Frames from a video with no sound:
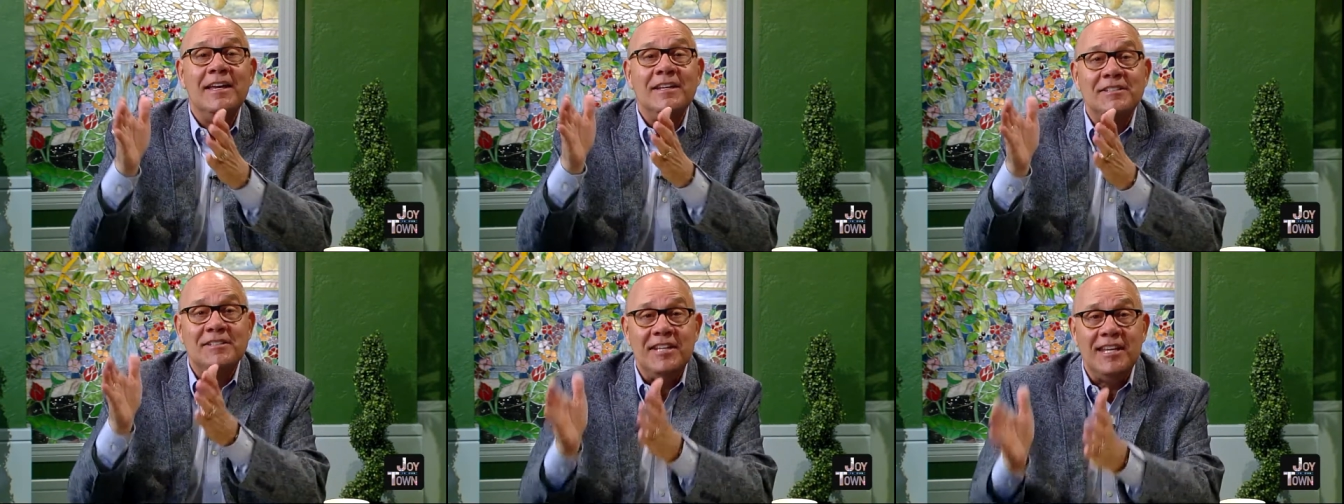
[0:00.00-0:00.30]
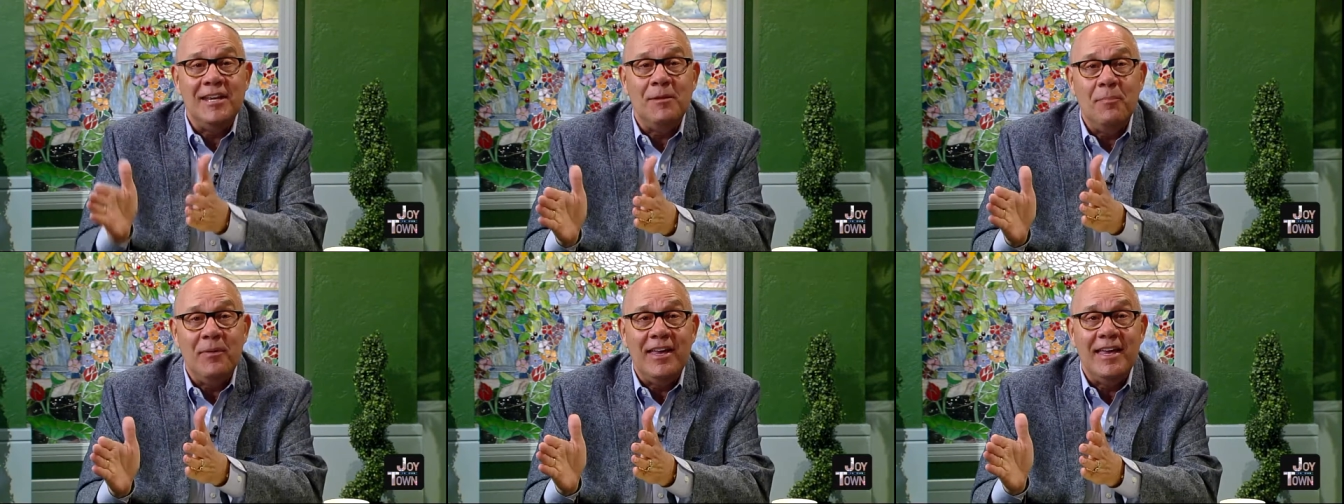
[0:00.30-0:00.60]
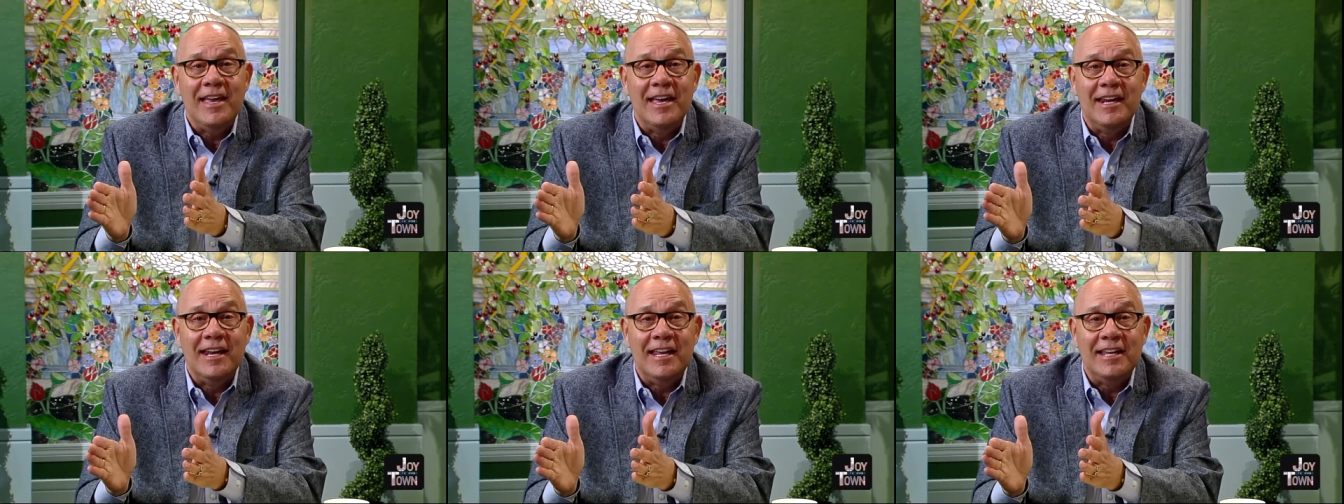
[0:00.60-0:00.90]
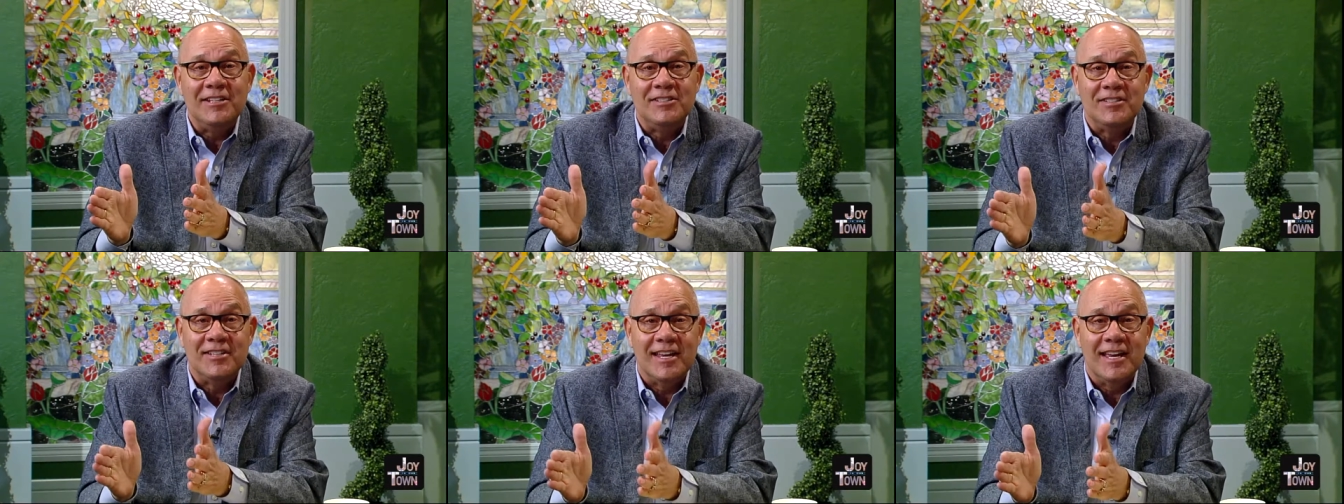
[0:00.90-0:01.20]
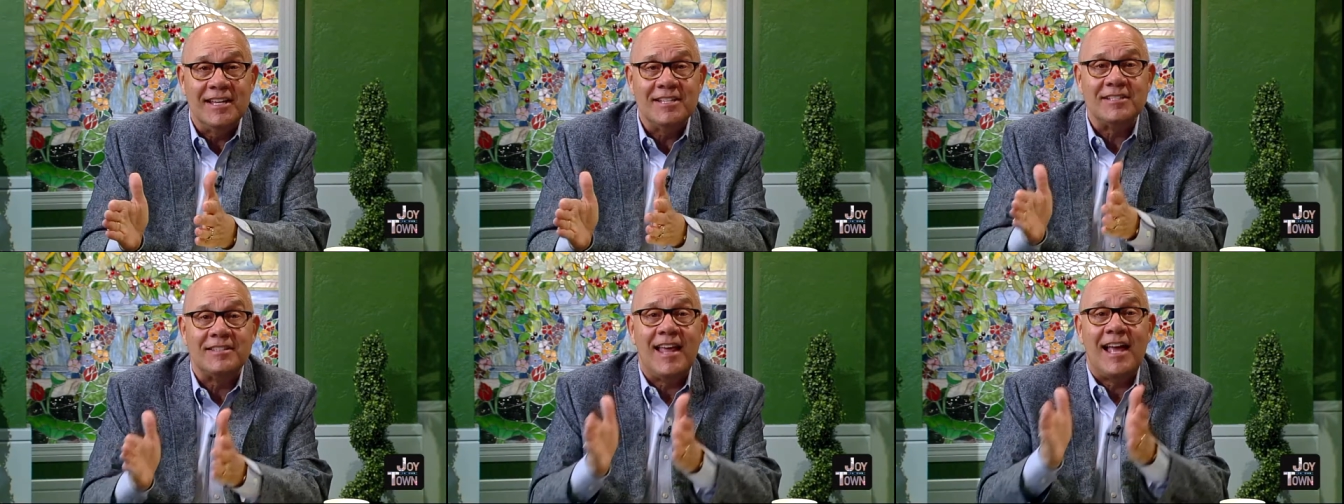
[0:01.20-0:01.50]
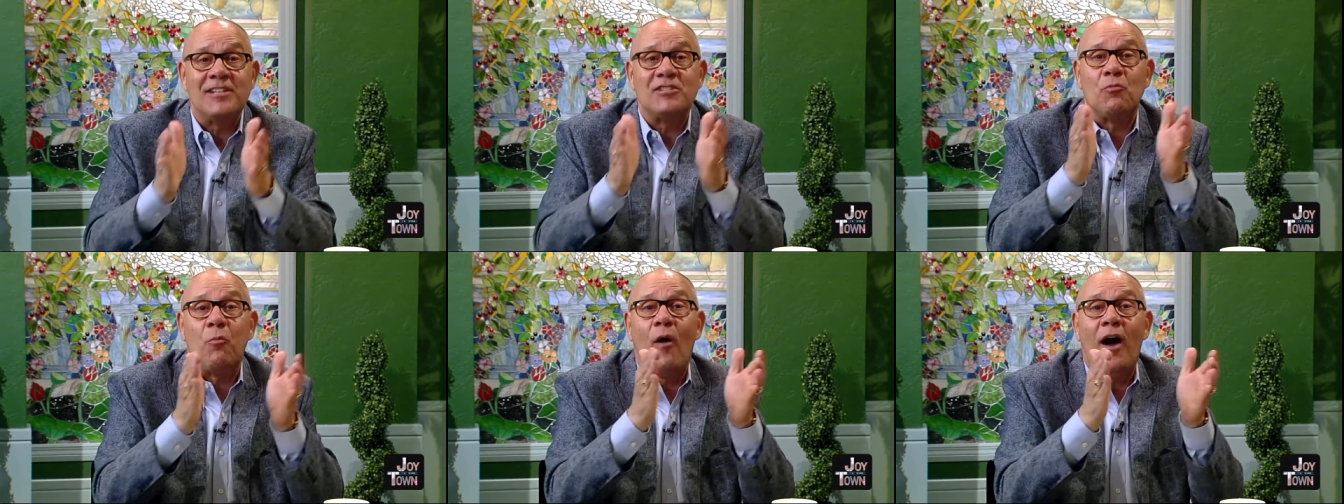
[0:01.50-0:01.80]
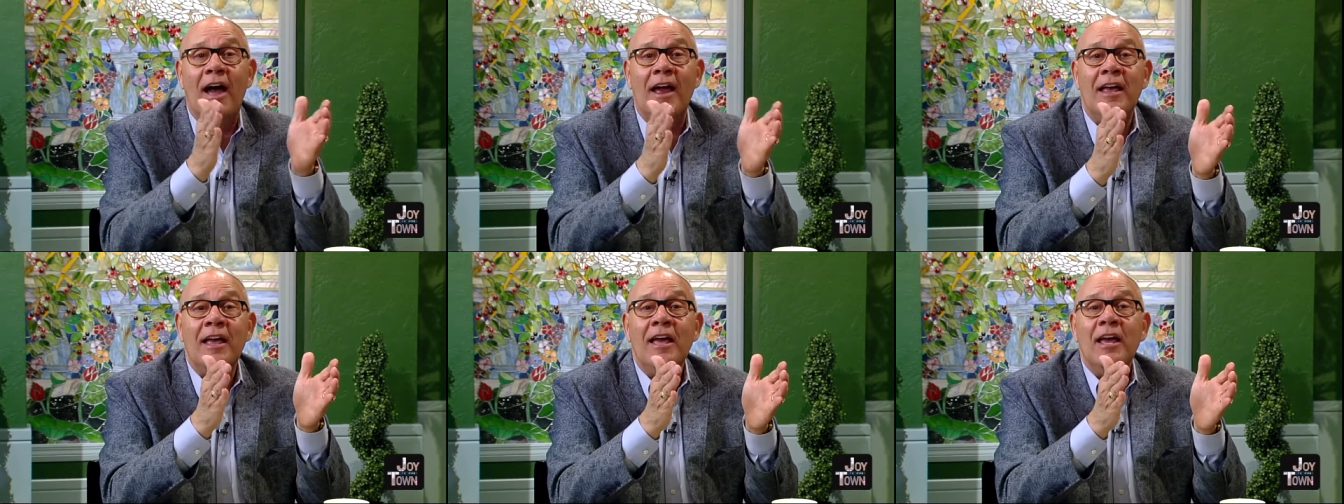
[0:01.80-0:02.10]
T B N exists. That's
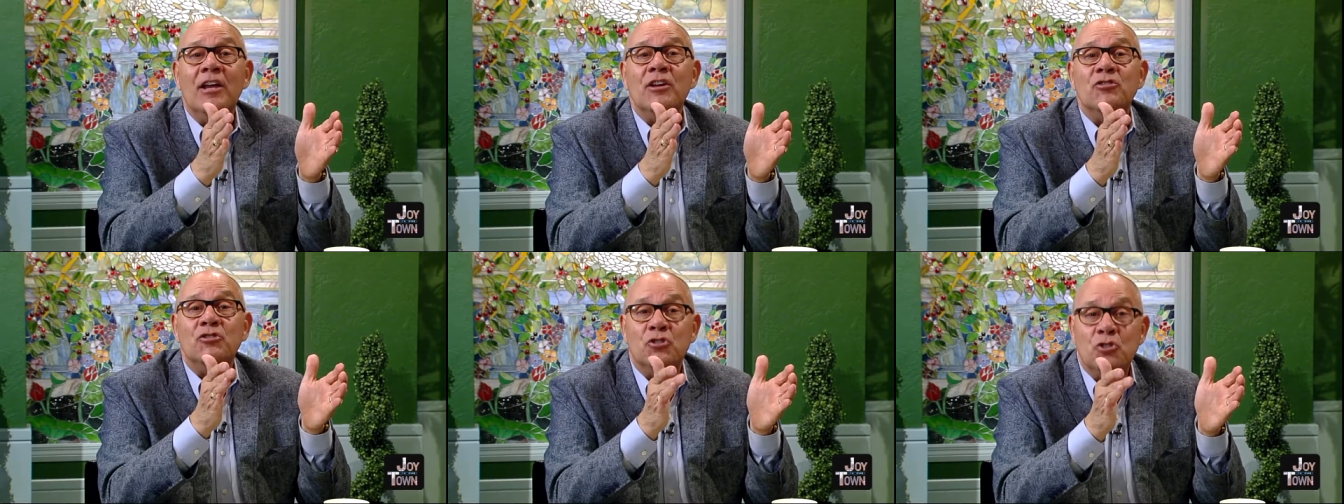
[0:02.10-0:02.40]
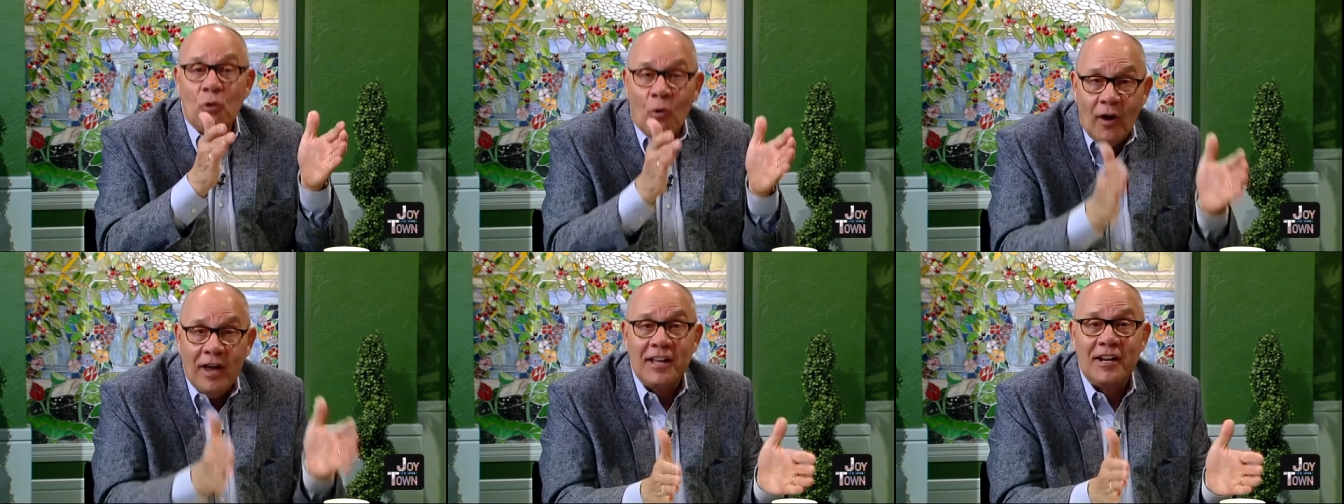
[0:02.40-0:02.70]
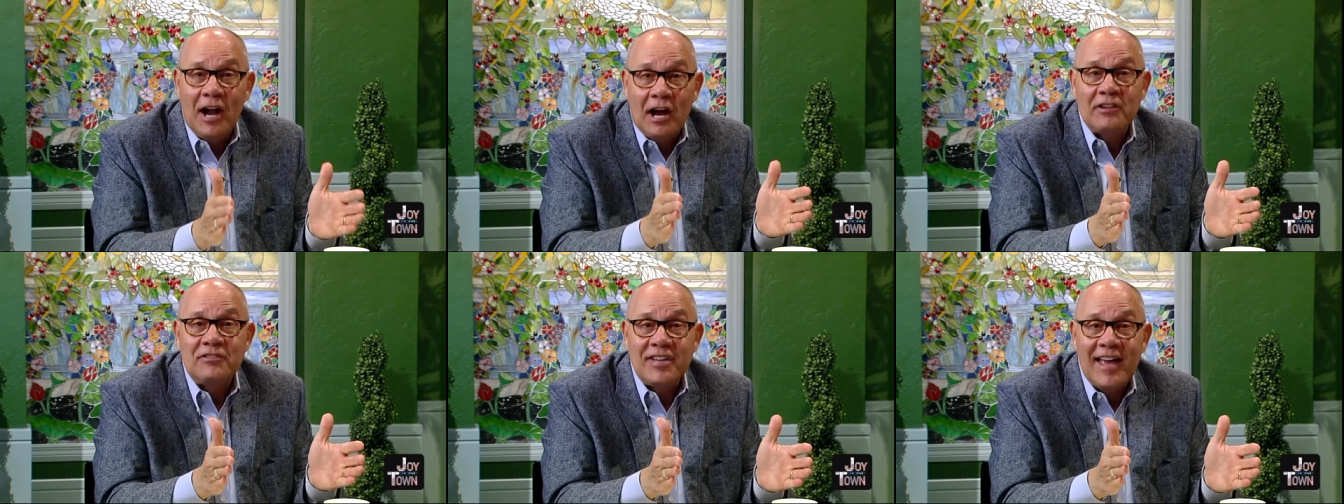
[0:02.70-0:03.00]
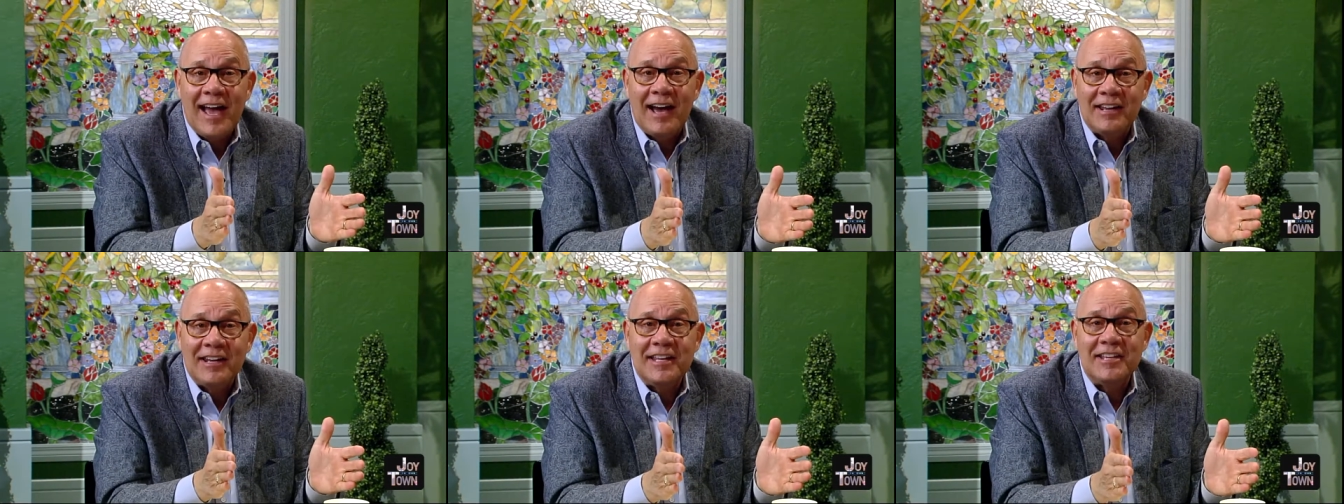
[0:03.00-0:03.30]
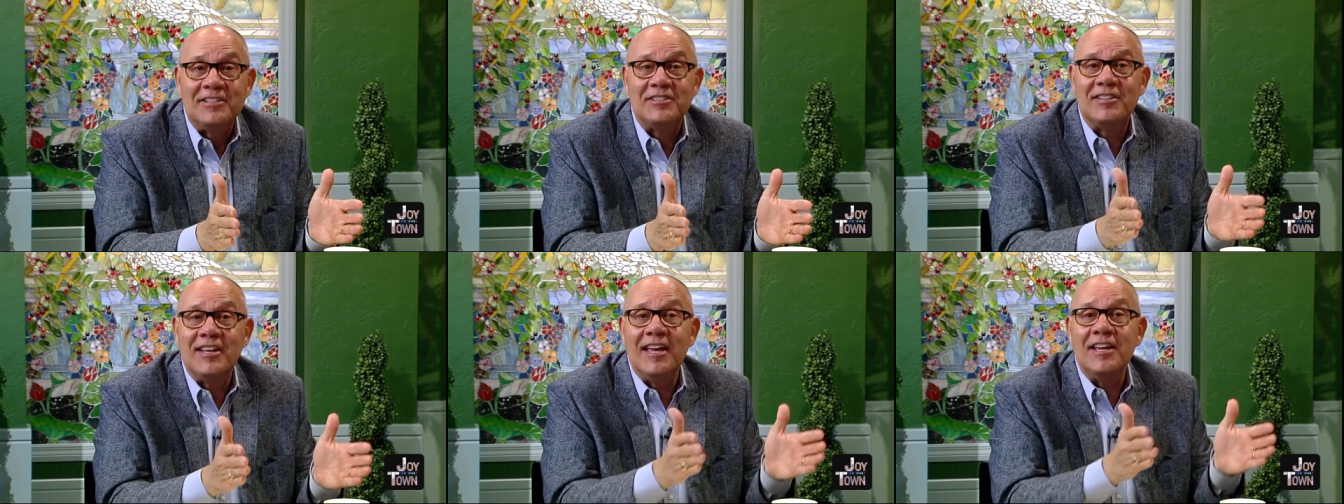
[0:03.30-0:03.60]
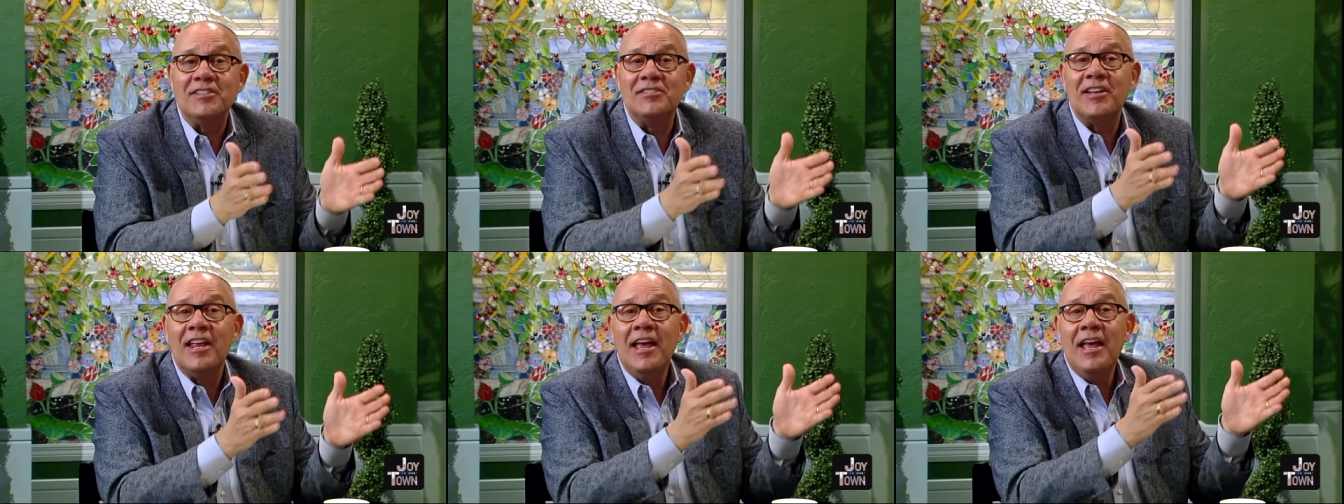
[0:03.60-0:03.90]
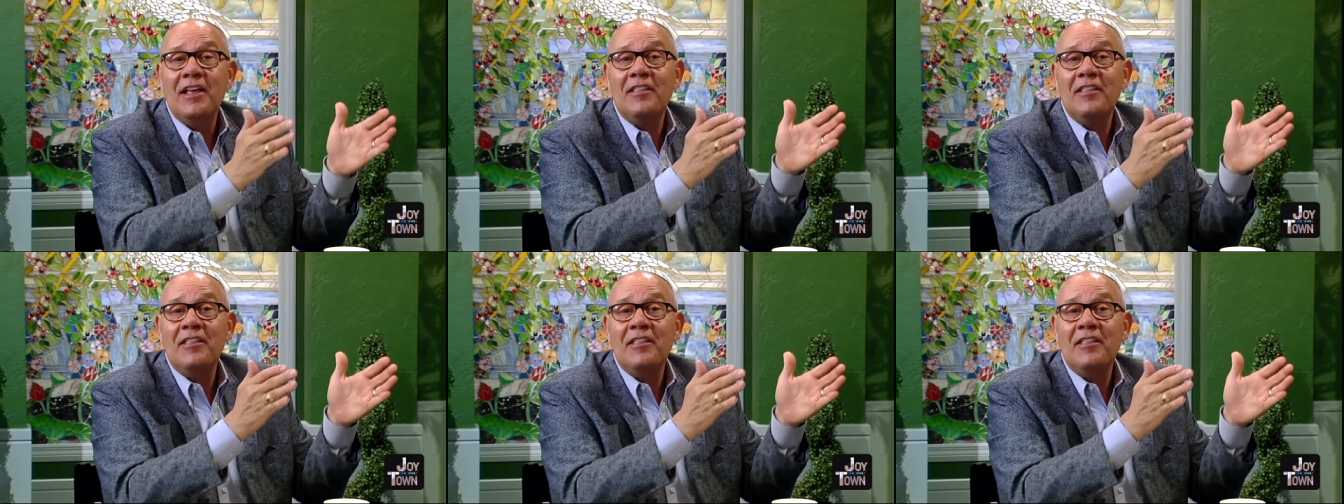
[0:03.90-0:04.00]
why Joy in Our Town exists.